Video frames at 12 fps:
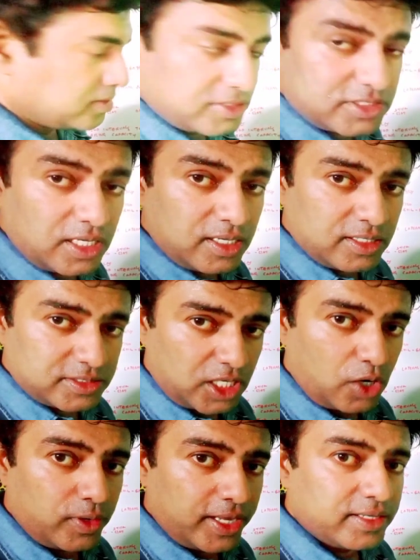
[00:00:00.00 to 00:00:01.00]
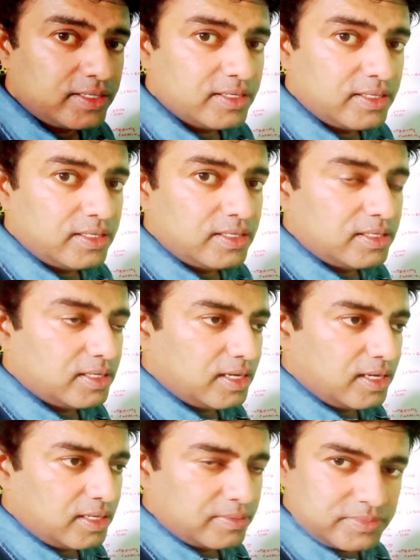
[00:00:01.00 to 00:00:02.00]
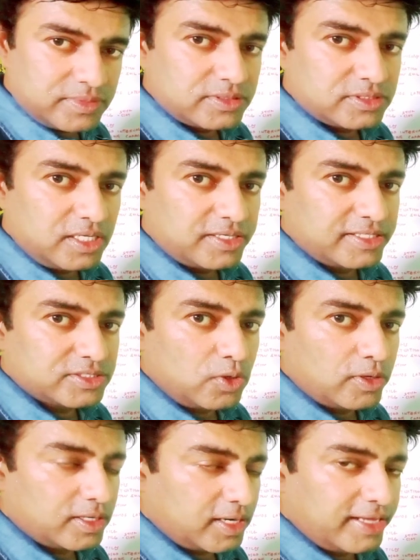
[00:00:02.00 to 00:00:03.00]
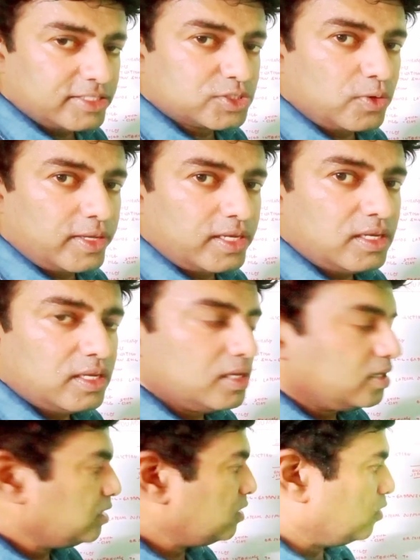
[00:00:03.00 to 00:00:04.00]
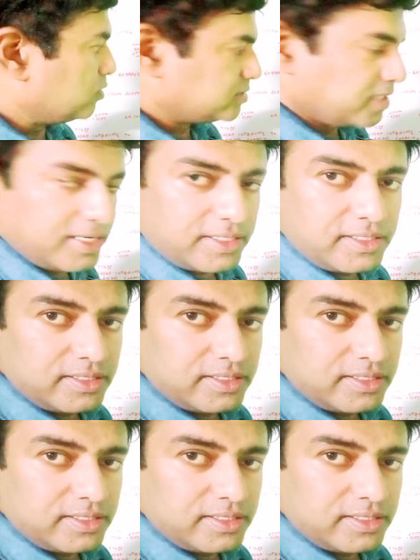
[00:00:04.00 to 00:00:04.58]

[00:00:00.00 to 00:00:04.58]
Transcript: surrounding silty soil, clay soil, or sand.